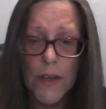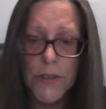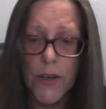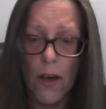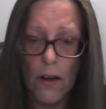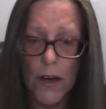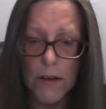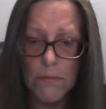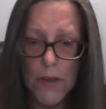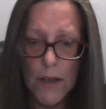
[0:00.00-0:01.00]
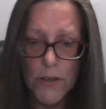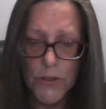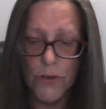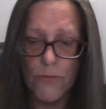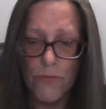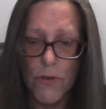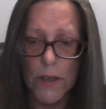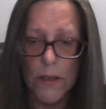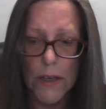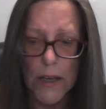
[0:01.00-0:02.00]
Time to
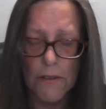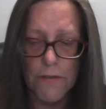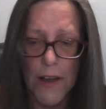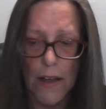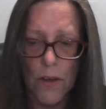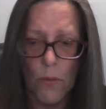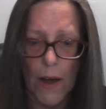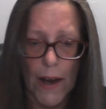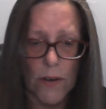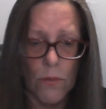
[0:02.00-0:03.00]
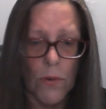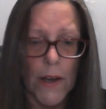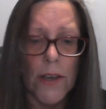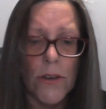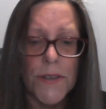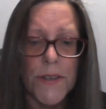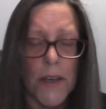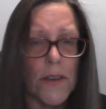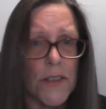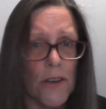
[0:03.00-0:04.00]
really evaluate where you
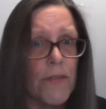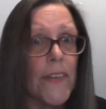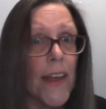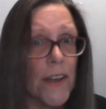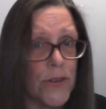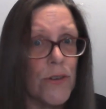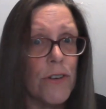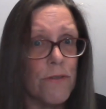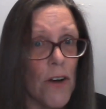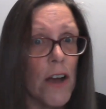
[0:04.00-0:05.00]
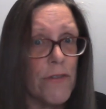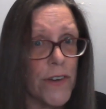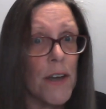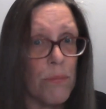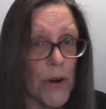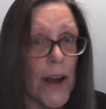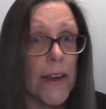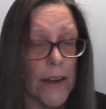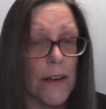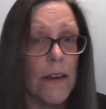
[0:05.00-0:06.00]
see yourself in that two to five year
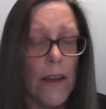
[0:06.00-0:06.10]
bracket.